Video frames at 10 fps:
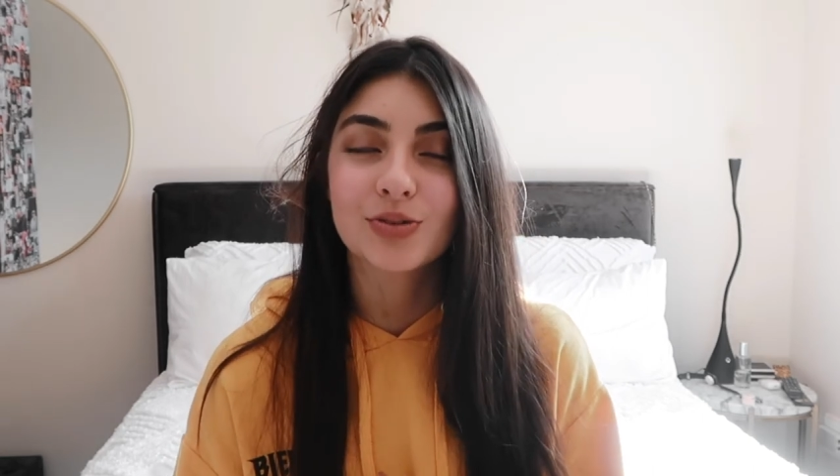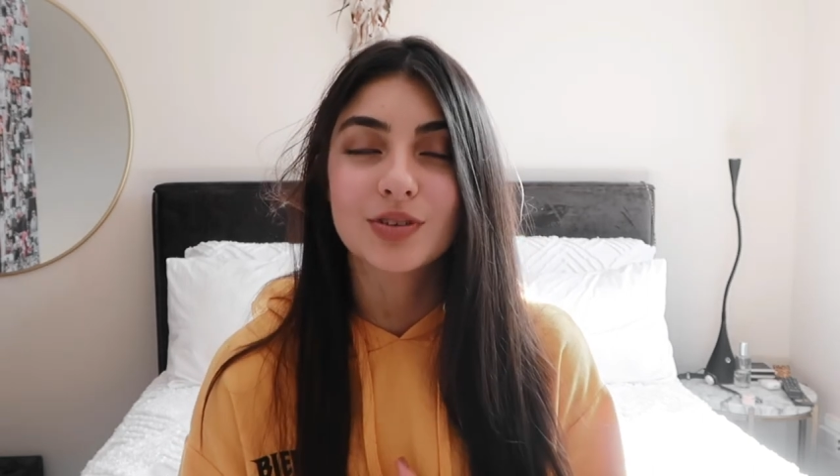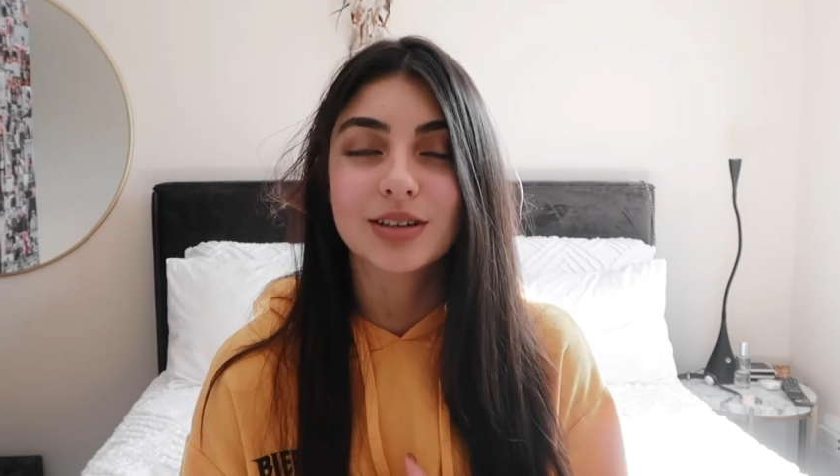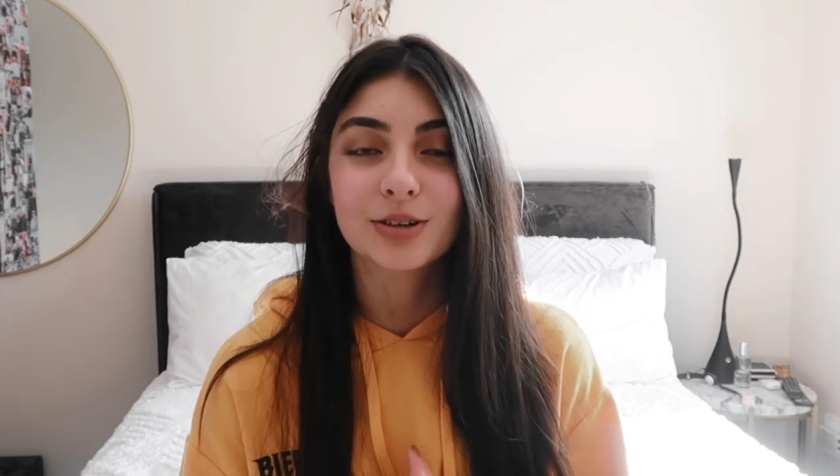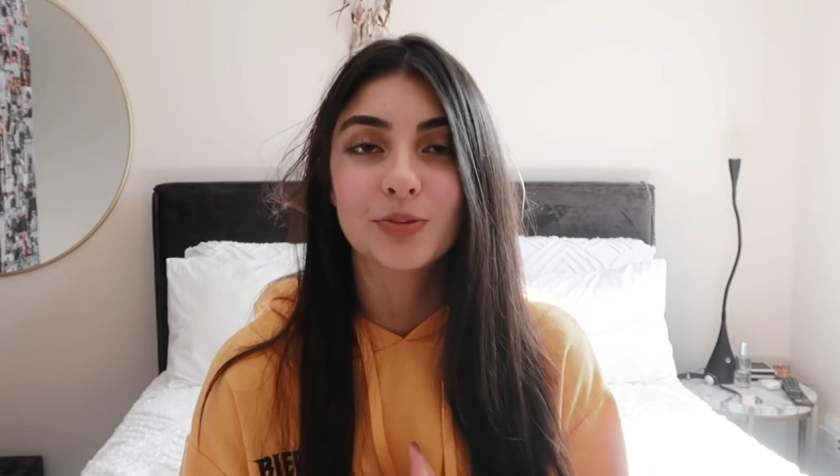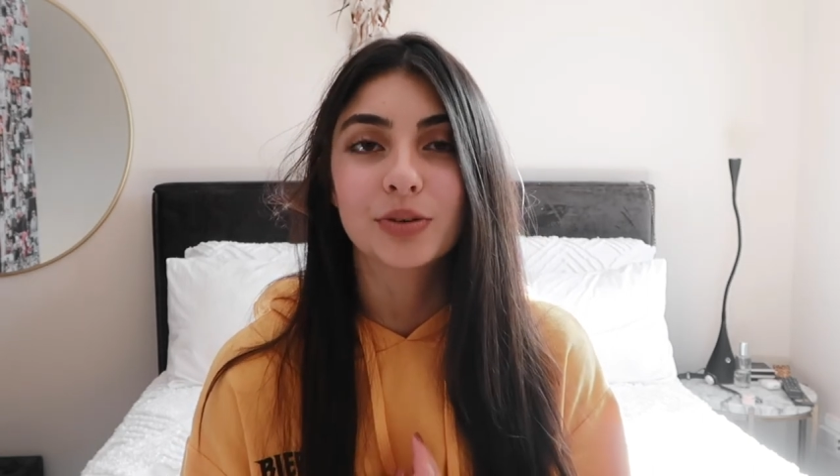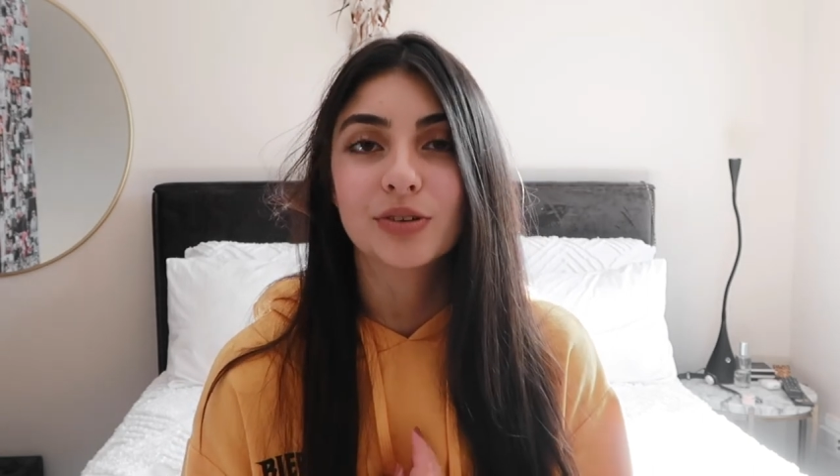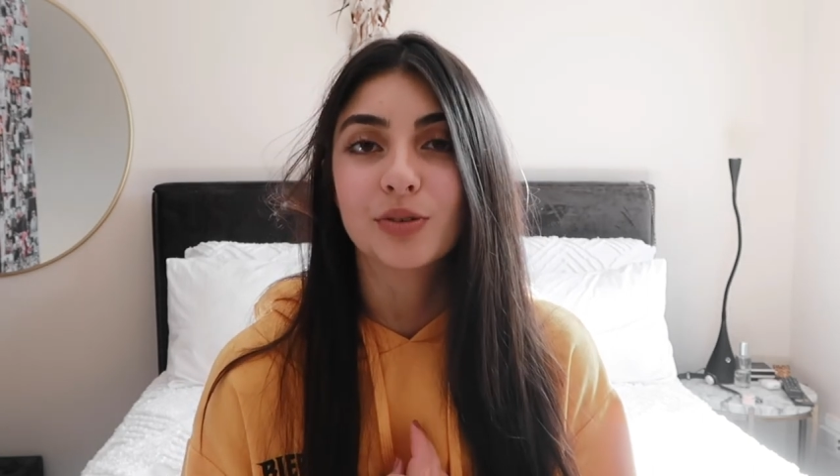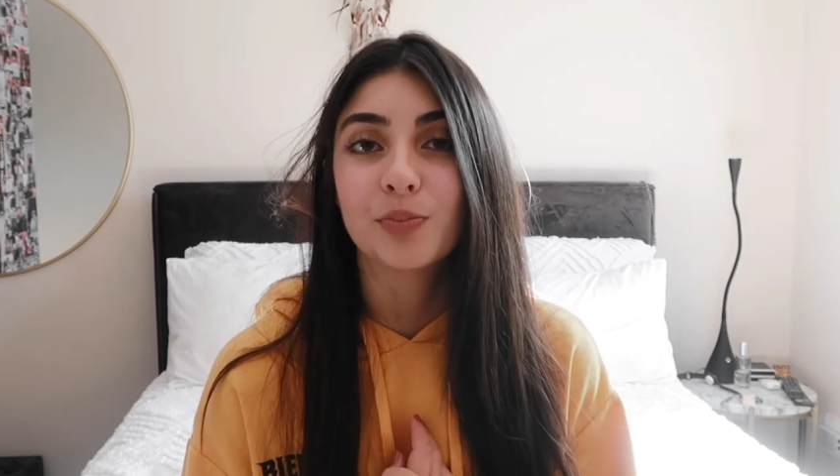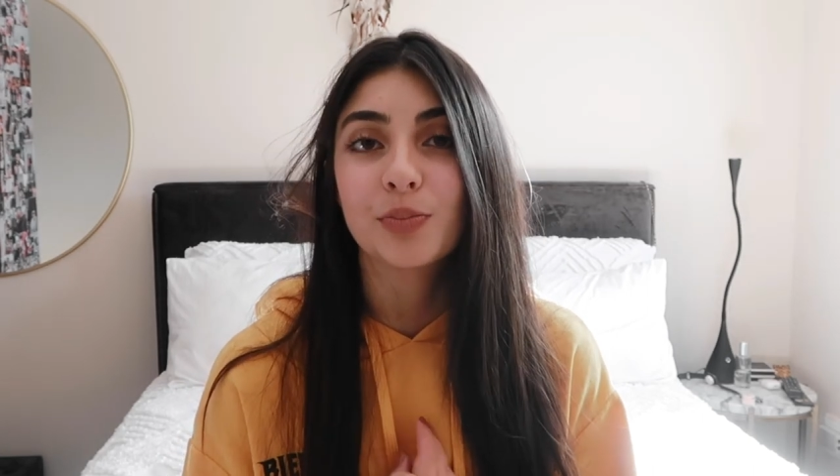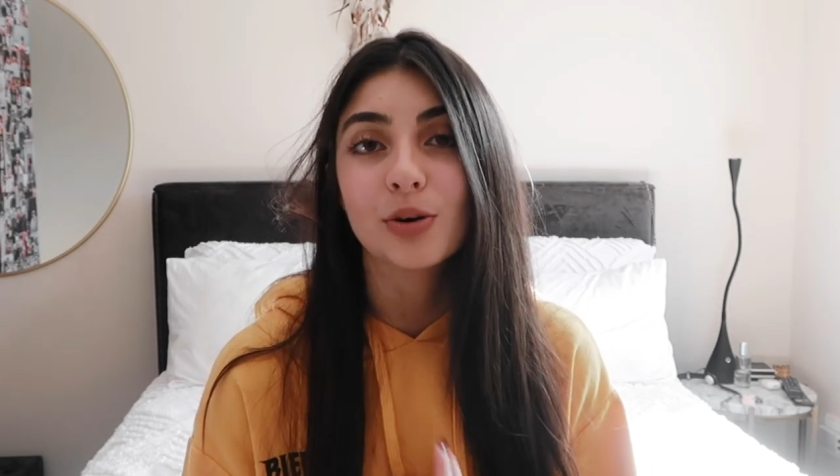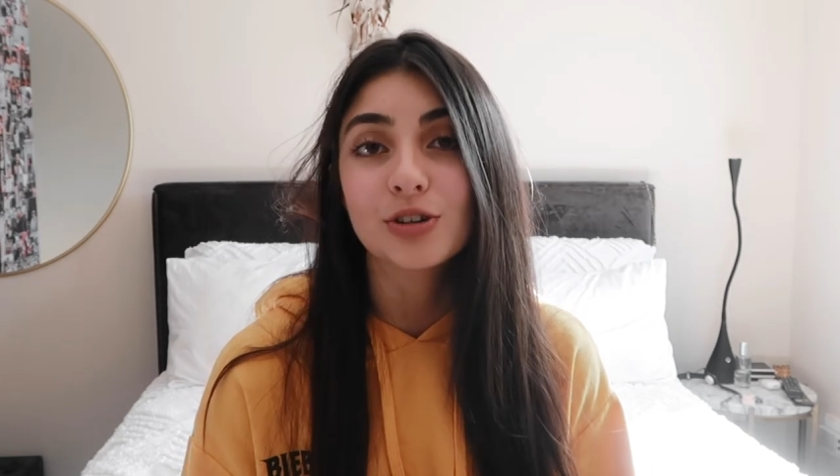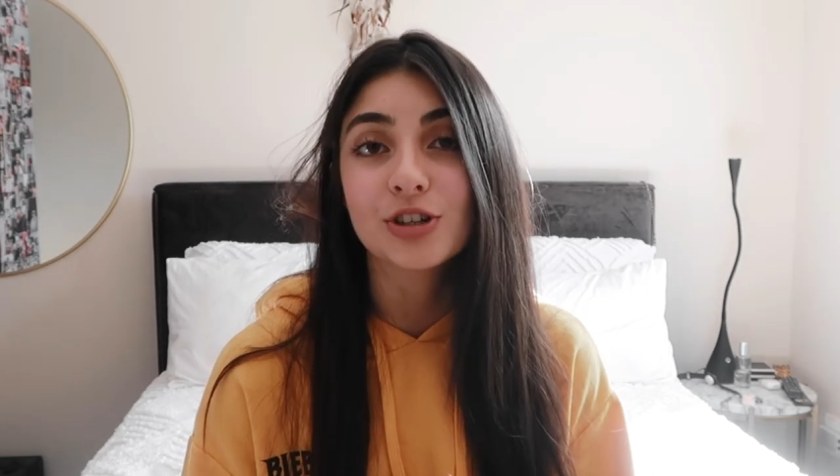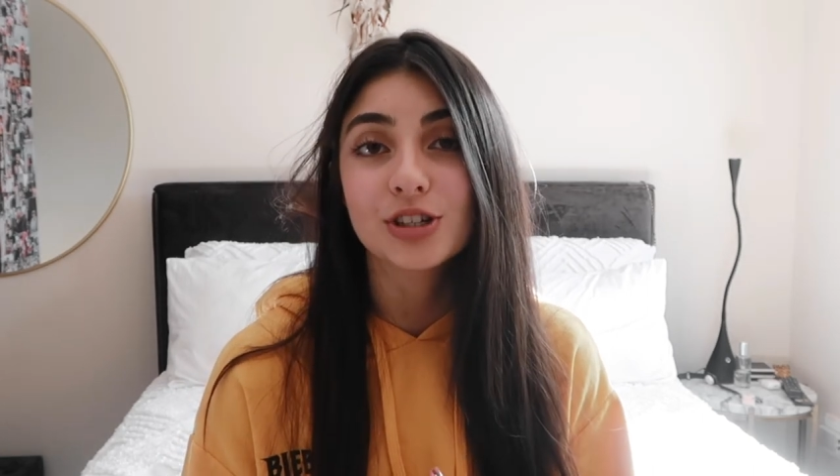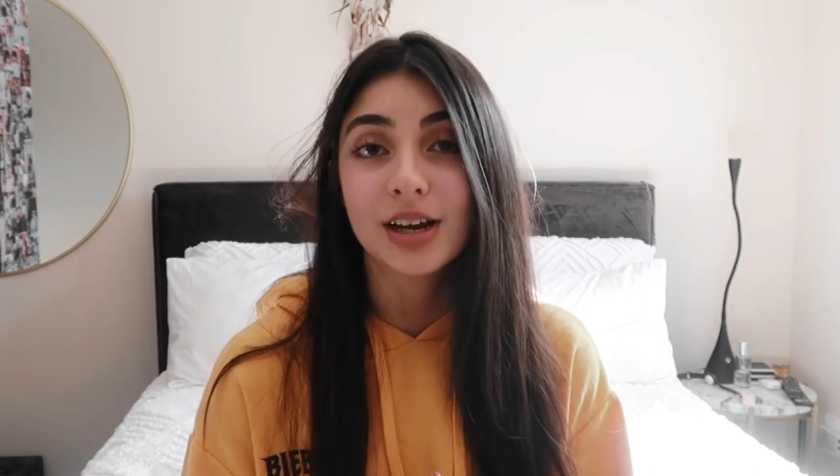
of a little bit of a push